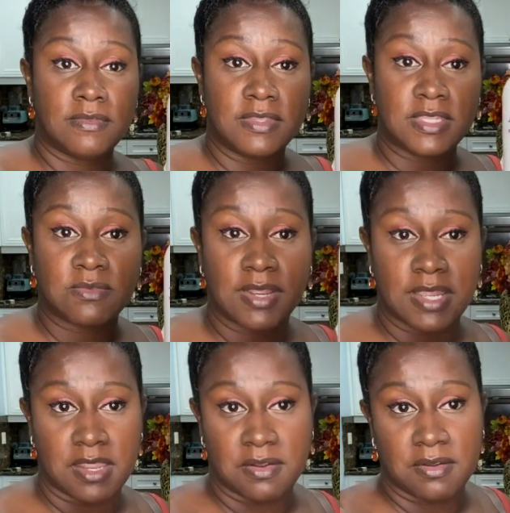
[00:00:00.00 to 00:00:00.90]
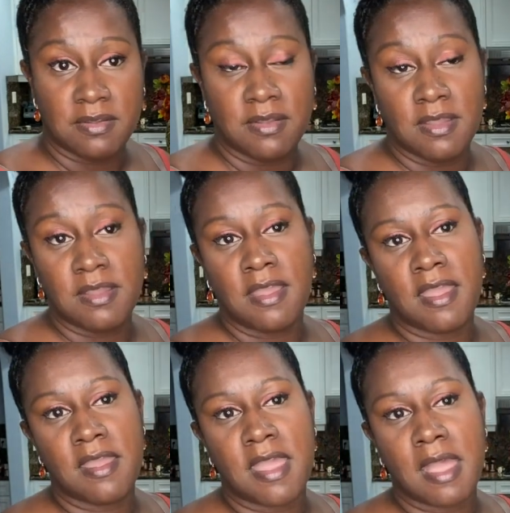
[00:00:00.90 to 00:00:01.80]
this right here,
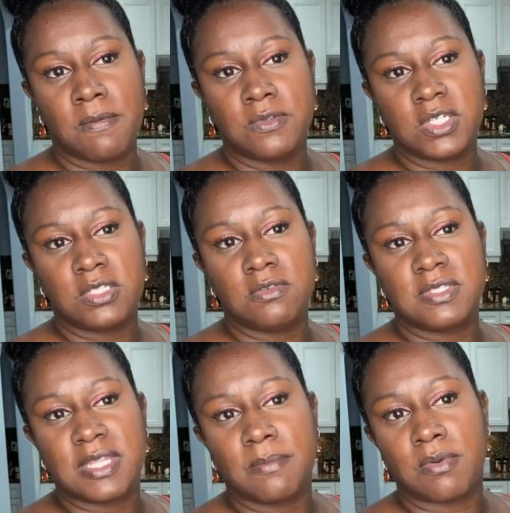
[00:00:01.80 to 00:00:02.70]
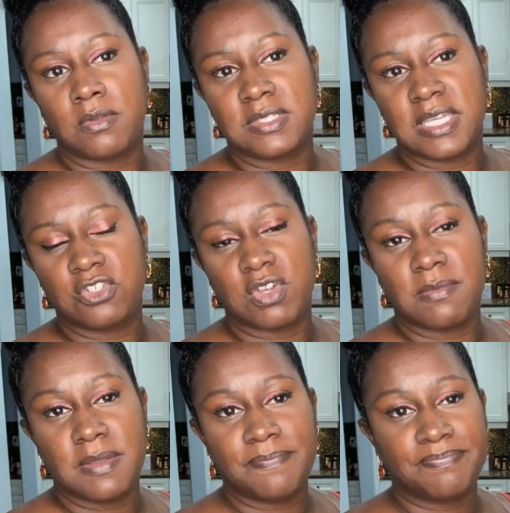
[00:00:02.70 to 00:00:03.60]
Apple G 2-step protein
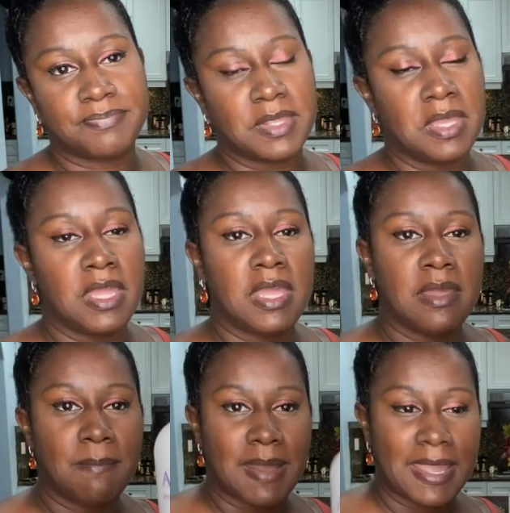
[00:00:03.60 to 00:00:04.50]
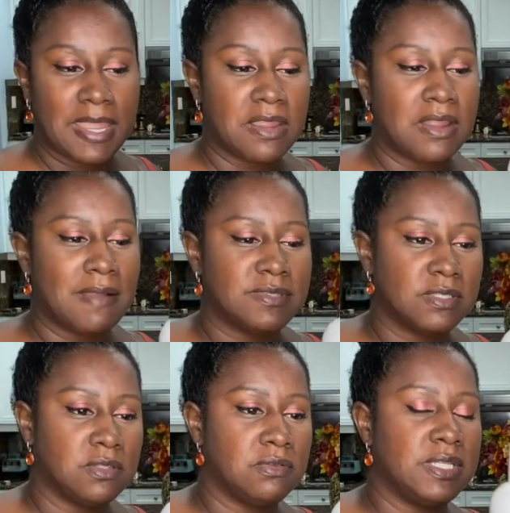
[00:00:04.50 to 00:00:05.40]
treatment, my hair
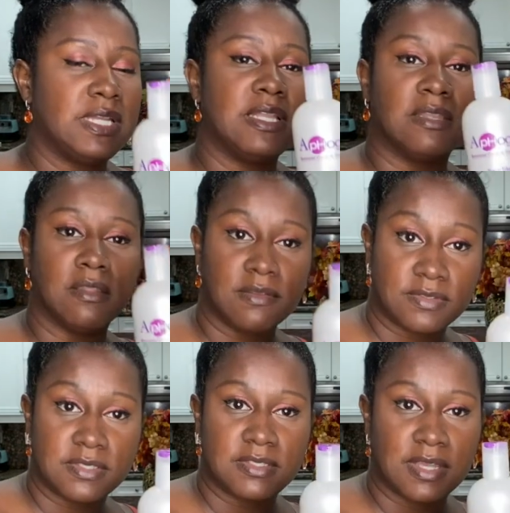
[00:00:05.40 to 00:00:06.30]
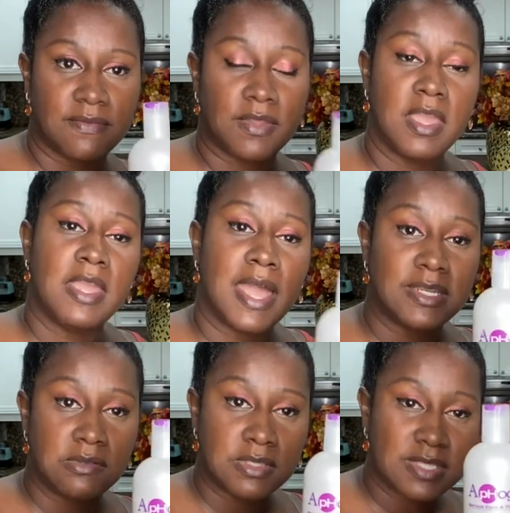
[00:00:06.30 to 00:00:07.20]
absolutely loves this stuff. I
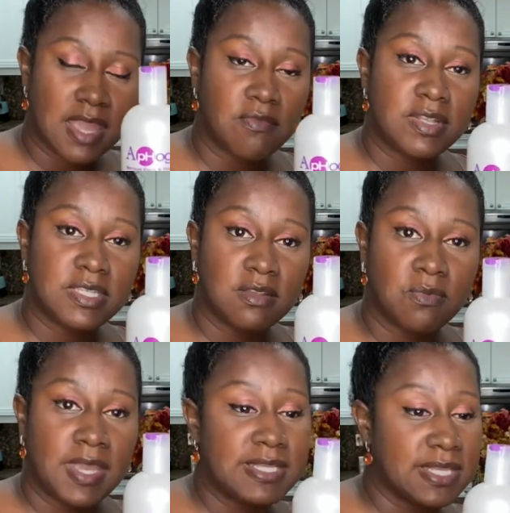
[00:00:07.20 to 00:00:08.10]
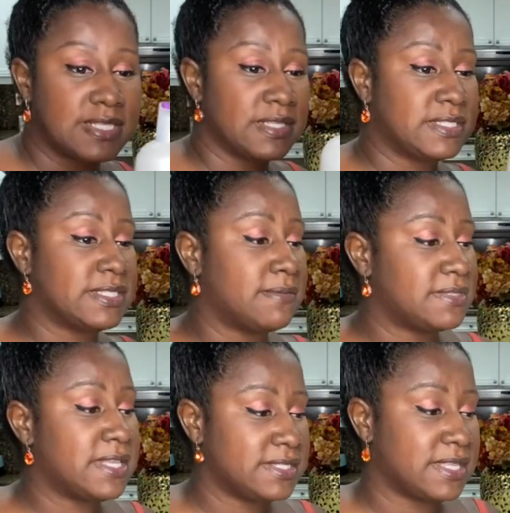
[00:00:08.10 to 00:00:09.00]
do this every 10 weeks. It's a
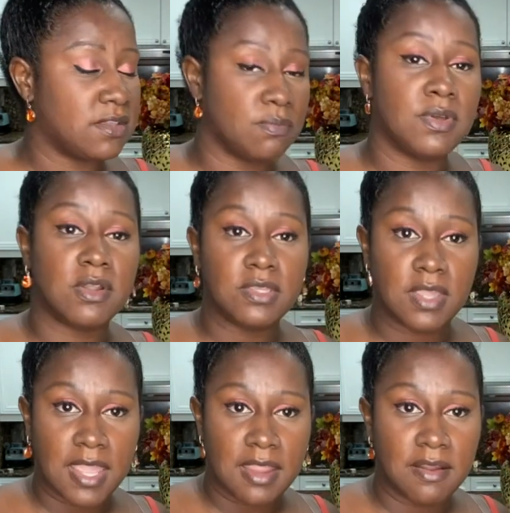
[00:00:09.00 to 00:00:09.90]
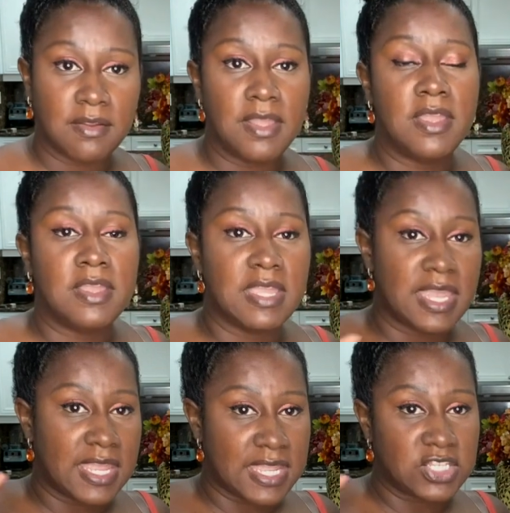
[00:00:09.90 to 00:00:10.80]
substance that you put on your hair.
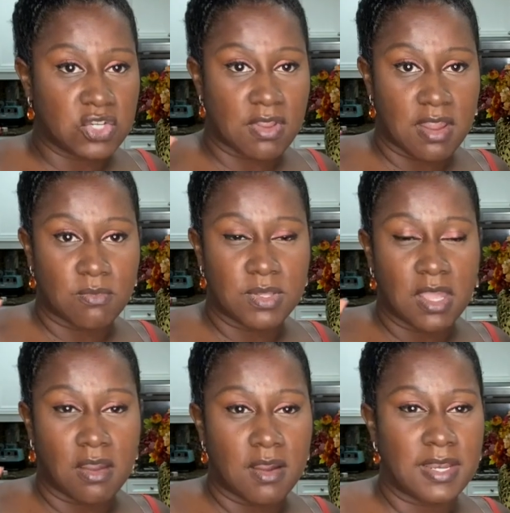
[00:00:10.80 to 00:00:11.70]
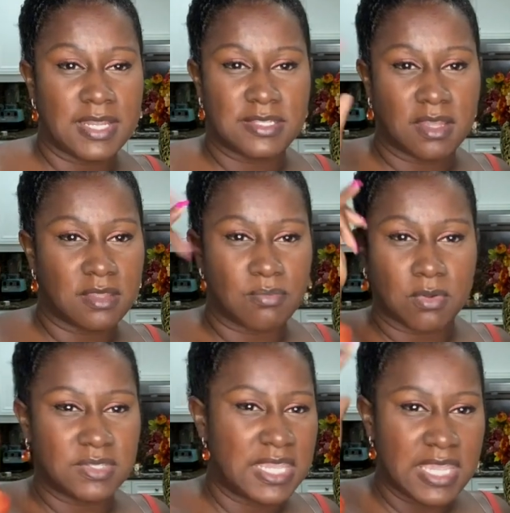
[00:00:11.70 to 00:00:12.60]
It gets your hair really hard, lets all the
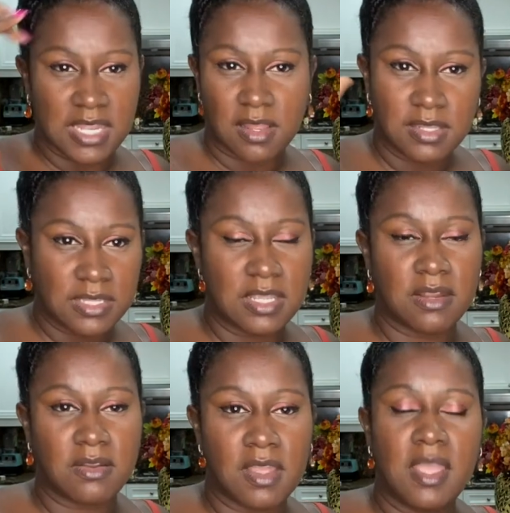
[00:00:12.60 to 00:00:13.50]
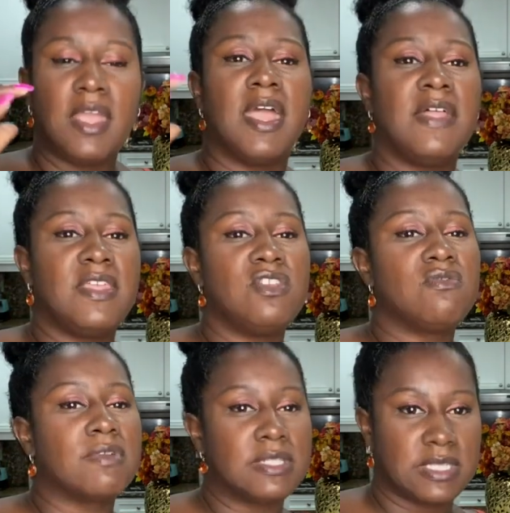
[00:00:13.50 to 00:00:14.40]
protein get all in there, and then you
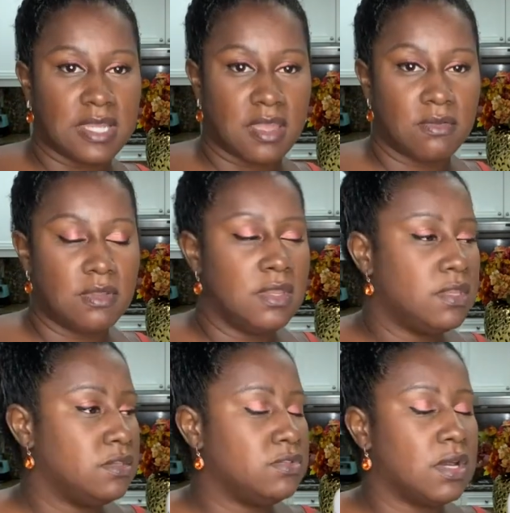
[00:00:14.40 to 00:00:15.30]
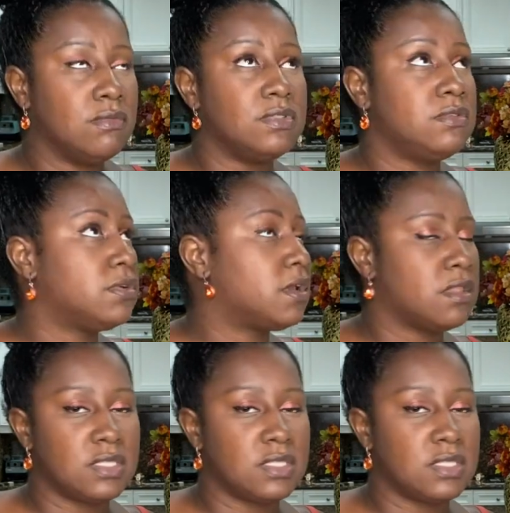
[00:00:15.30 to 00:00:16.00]
rinse it out. You don't do it all the